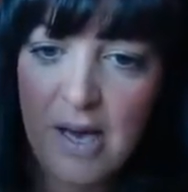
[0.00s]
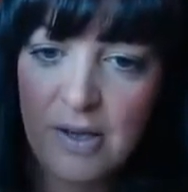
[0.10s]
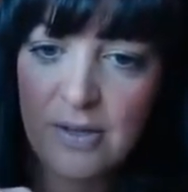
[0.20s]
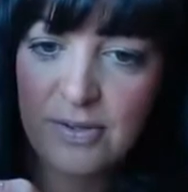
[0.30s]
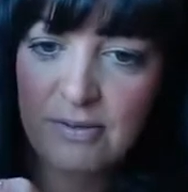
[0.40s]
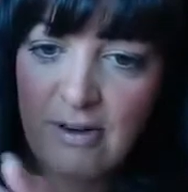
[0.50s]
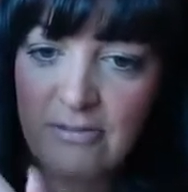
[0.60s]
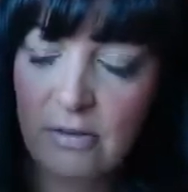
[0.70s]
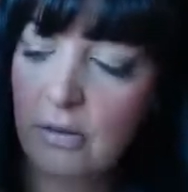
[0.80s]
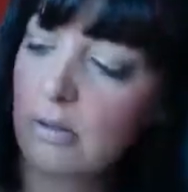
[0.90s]
using
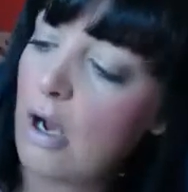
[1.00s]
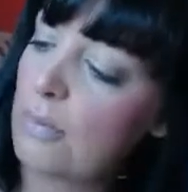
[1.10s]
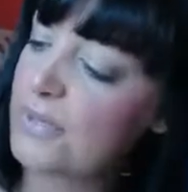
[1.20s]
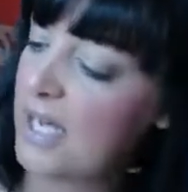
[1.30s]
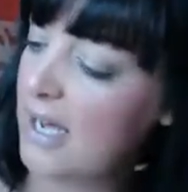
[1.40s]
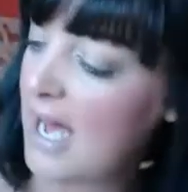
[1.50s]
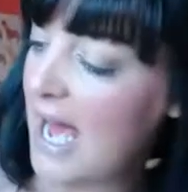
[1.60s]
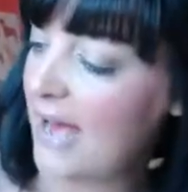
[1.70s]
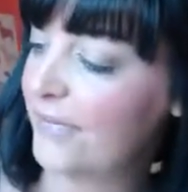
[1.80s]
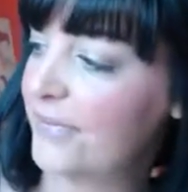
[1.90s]
Raffle Copter
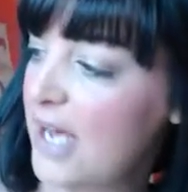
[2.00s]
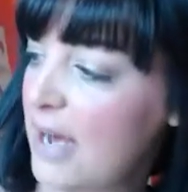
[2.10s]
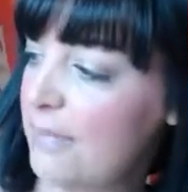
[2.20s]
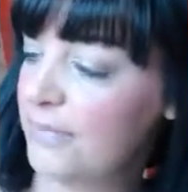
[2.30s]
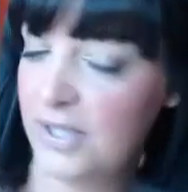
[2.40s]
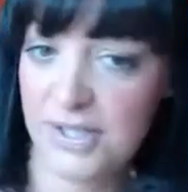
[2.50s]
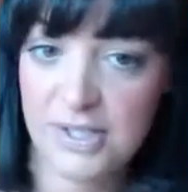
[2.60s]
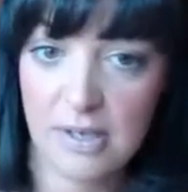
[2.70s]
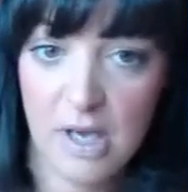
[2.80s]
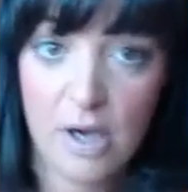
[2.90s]
and
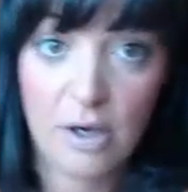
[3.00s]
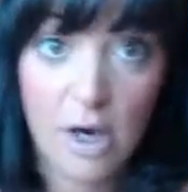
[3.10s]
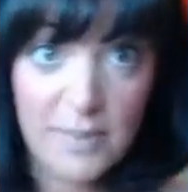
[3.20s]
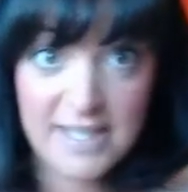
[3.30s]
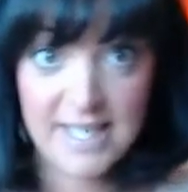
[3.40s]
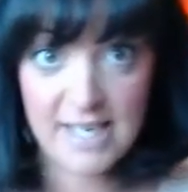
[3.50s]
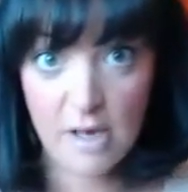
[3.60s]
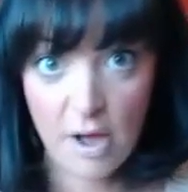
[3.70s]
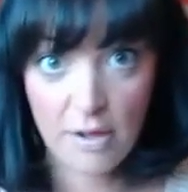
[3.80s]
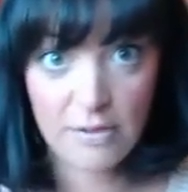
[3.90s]
just commenting
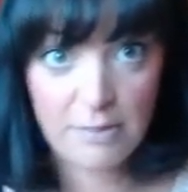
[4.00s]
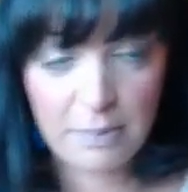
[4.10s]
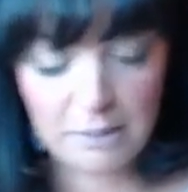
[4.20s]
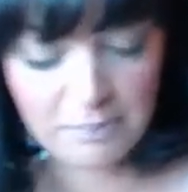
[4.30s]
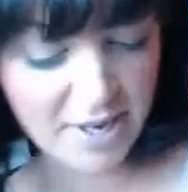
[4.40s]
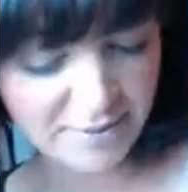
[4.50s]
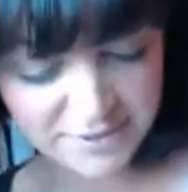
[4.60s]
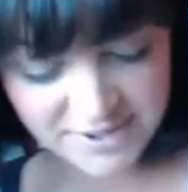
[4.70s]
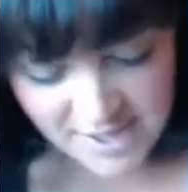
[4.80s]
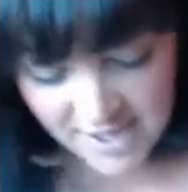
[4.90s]
on the blog
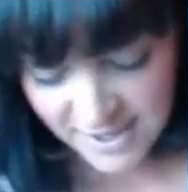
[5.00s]
post.